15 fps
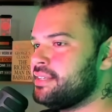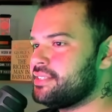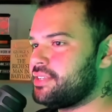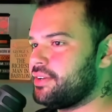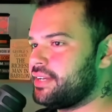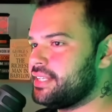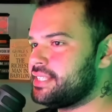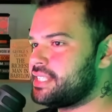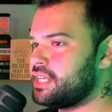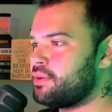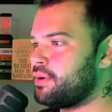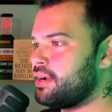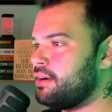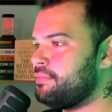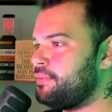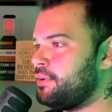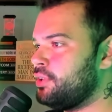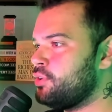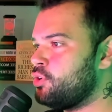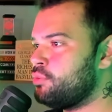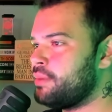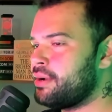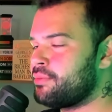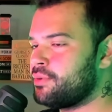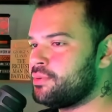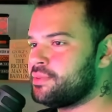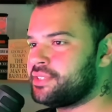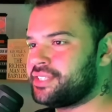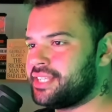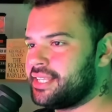So considering I follow all my
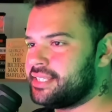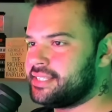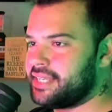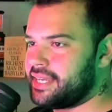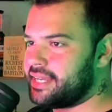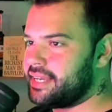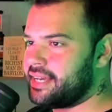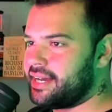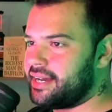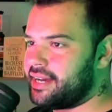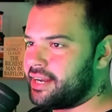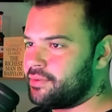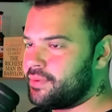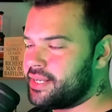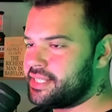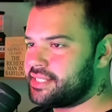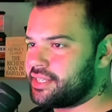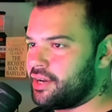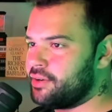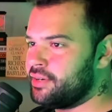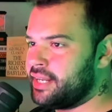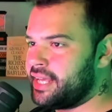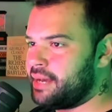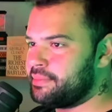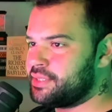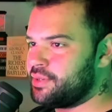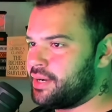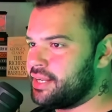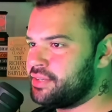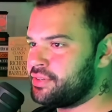rules to the T, I risk only up to
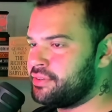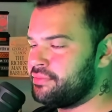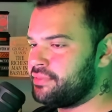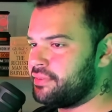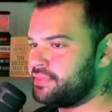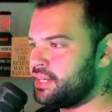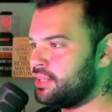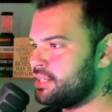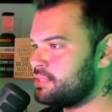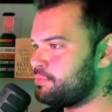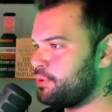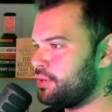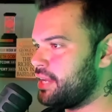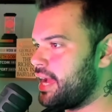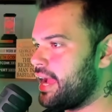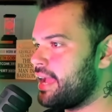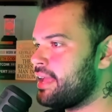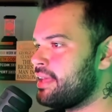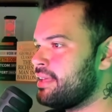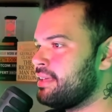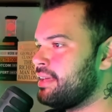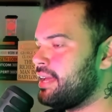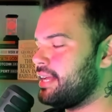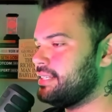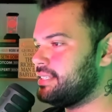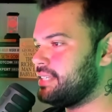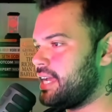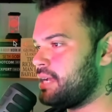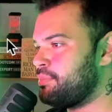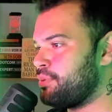$150 per day and
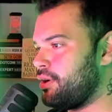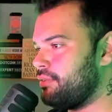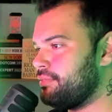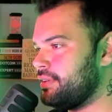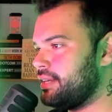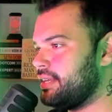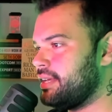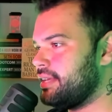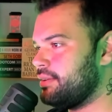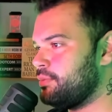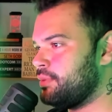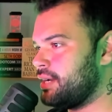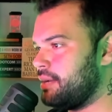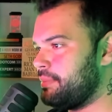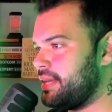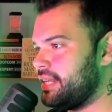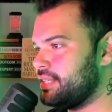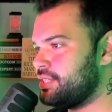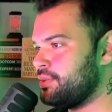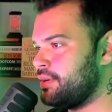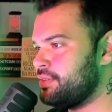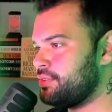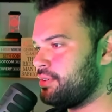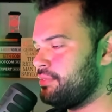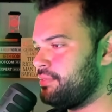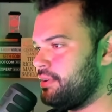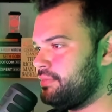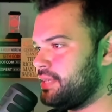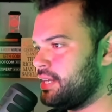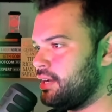take profit when I'm at a
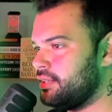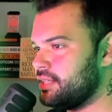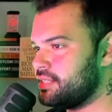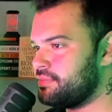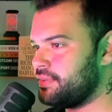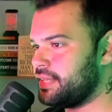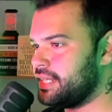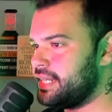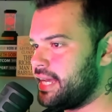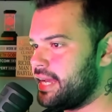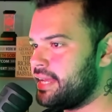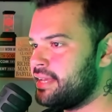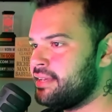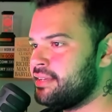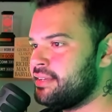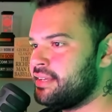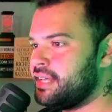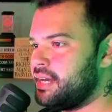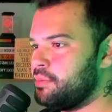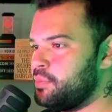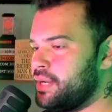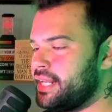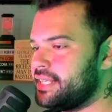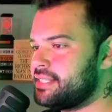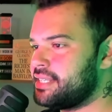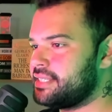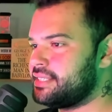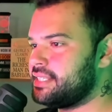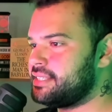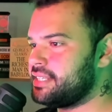$250 for the day. I'm winning
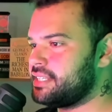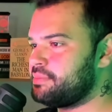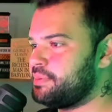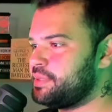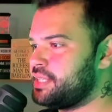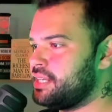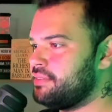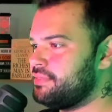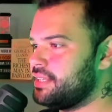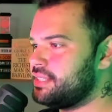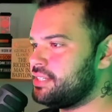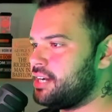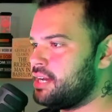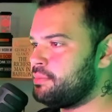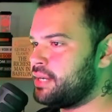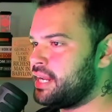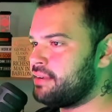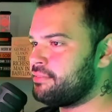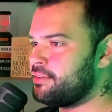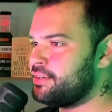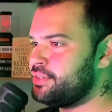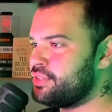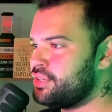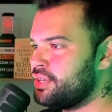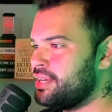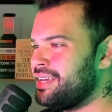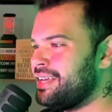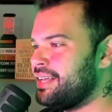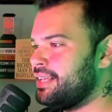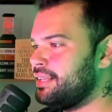66% of the time on average.
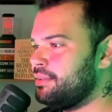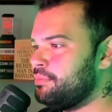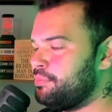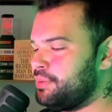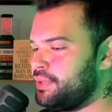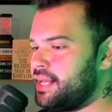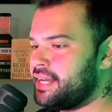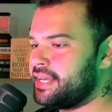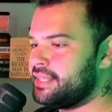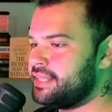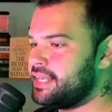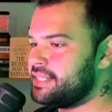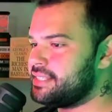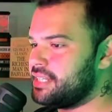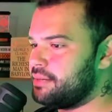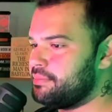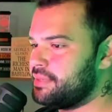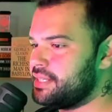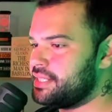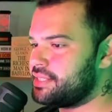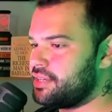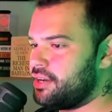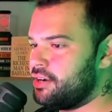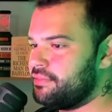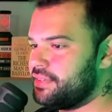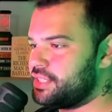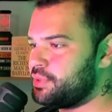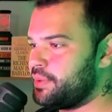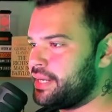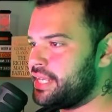Plug in these numbers over
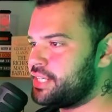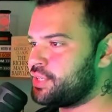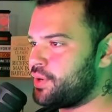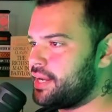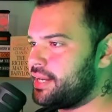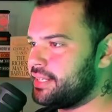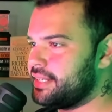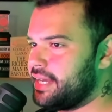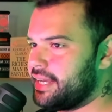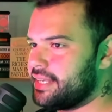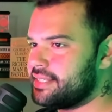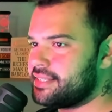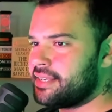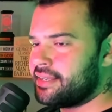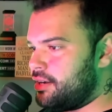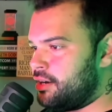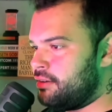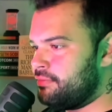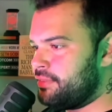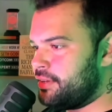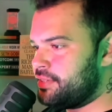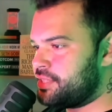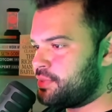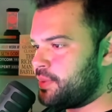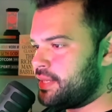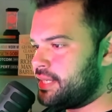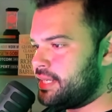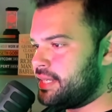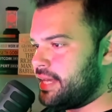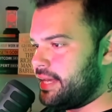20 trading days. Of those
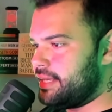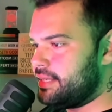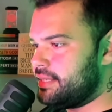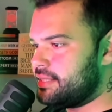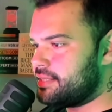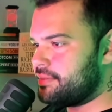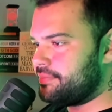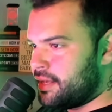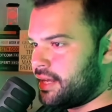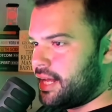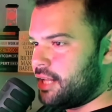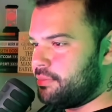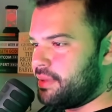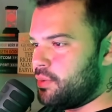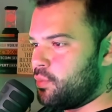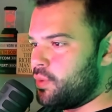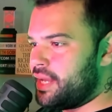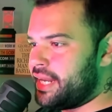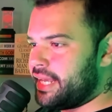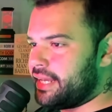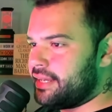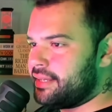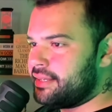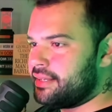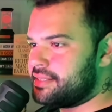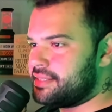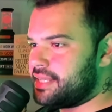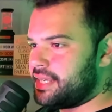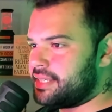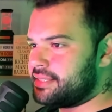20 days, I'll be winning
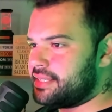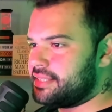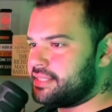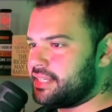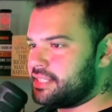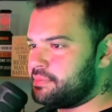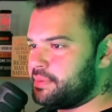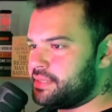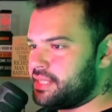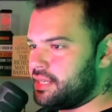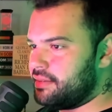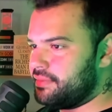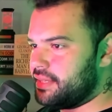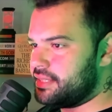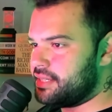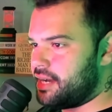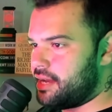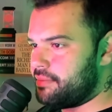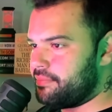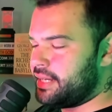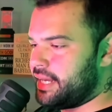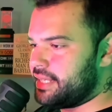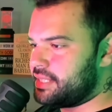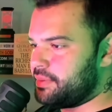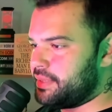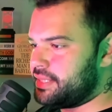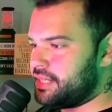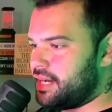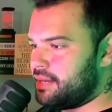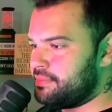66% of the time. Okay, so we
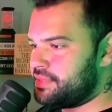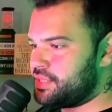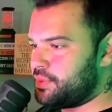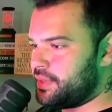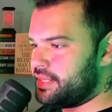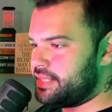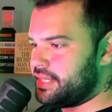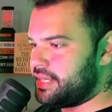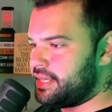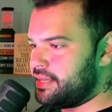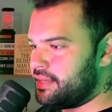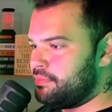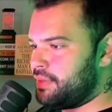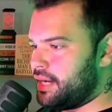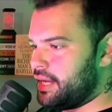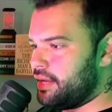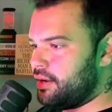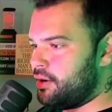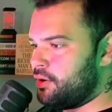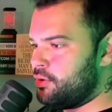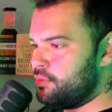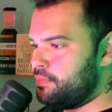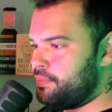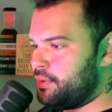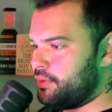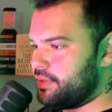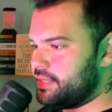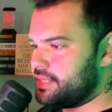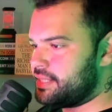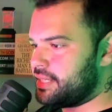times 20 by
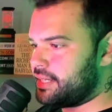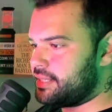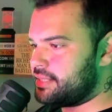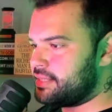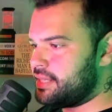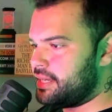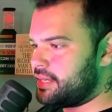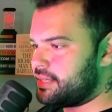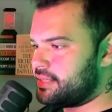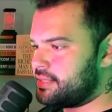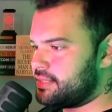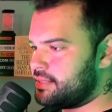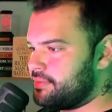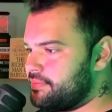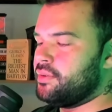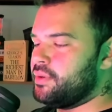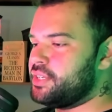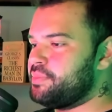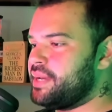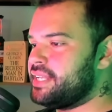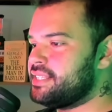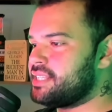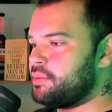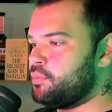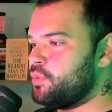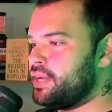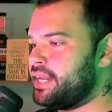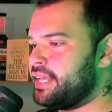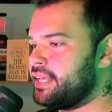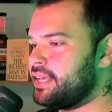0.66, which means I'm
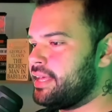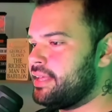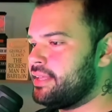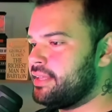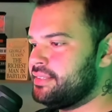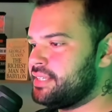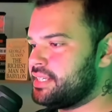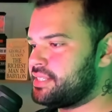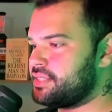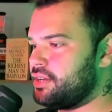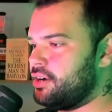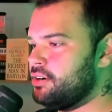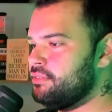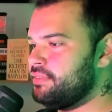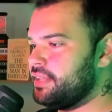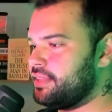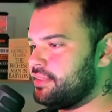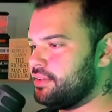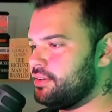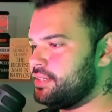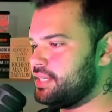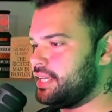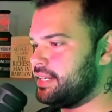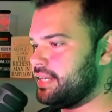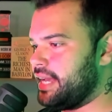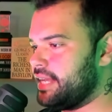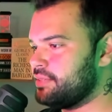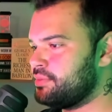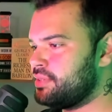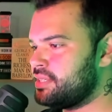winning just over 13
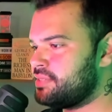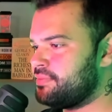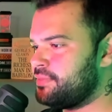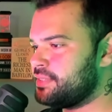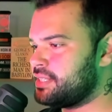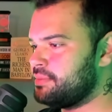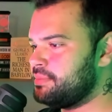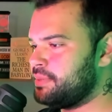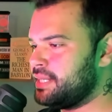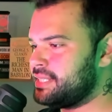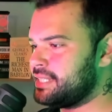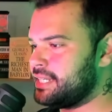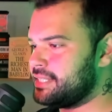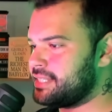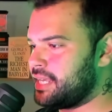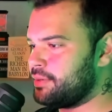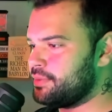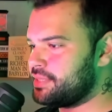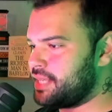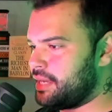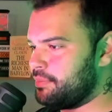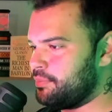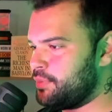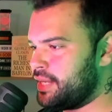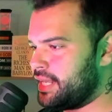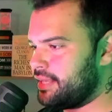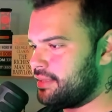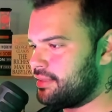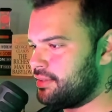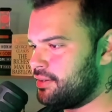days. Well, just for simplicity's sake, we'll say I'm
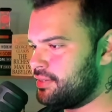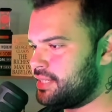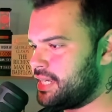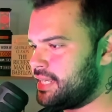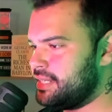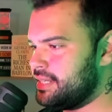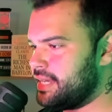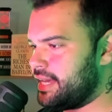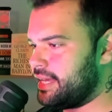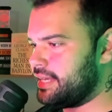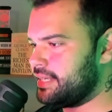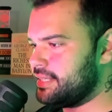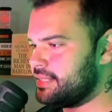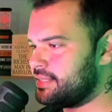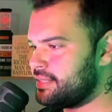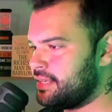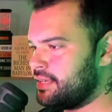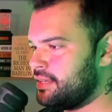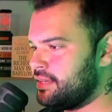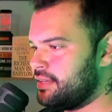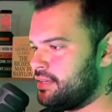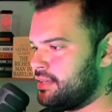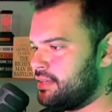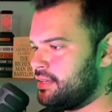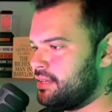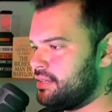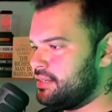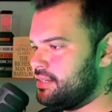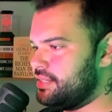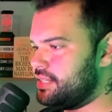winning 13 days
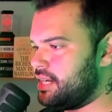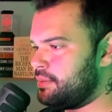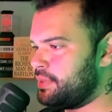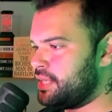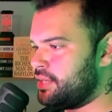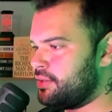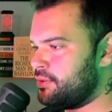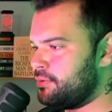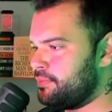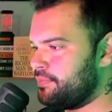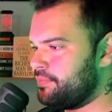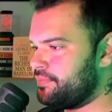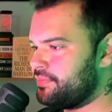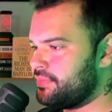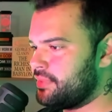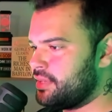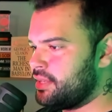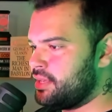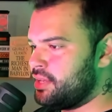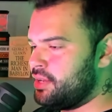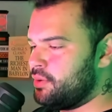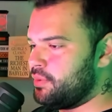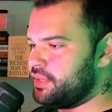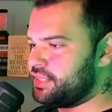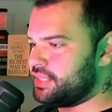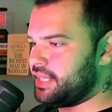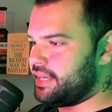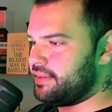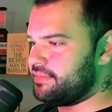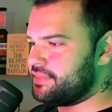W, which
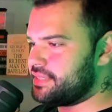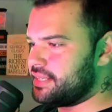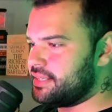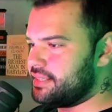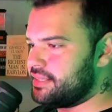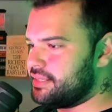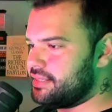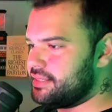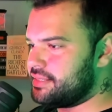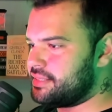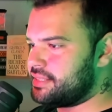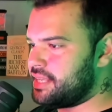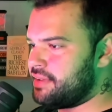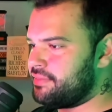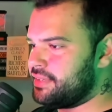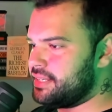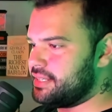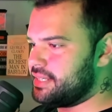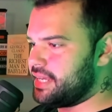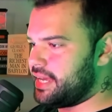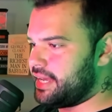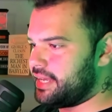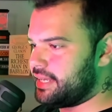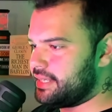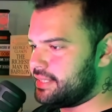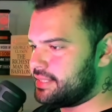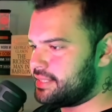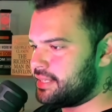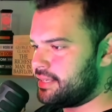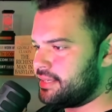leaves 7
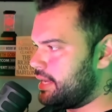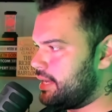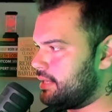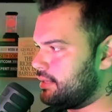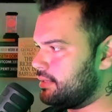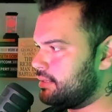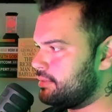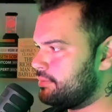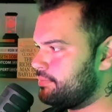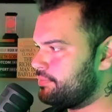days L.